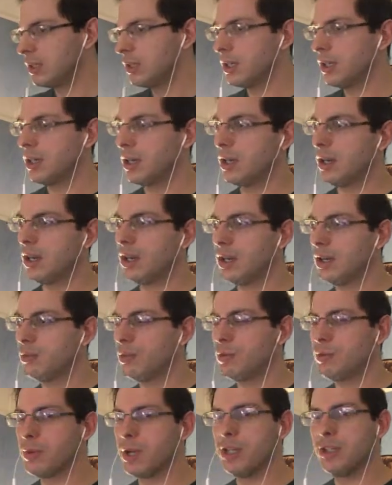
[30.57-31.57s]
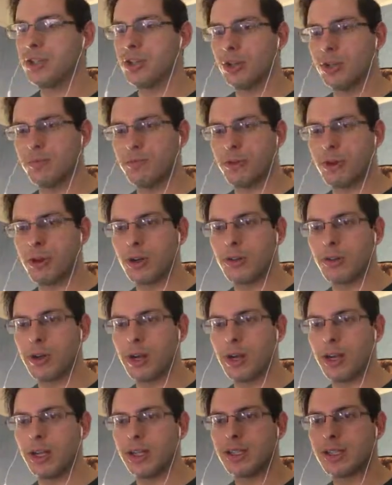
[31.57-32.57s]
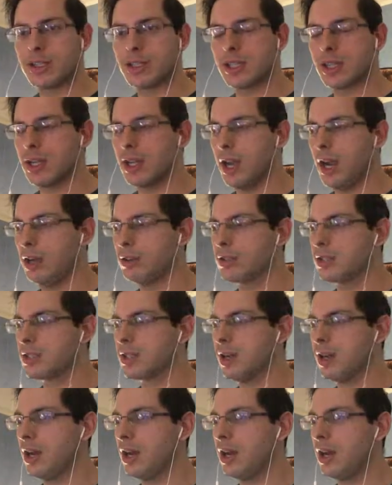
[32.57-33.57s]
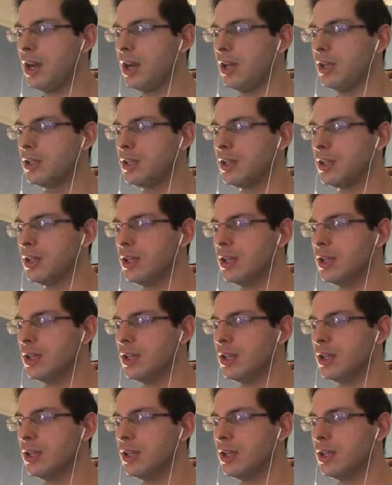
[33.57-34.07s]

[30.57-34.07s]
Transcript: We made good progress outside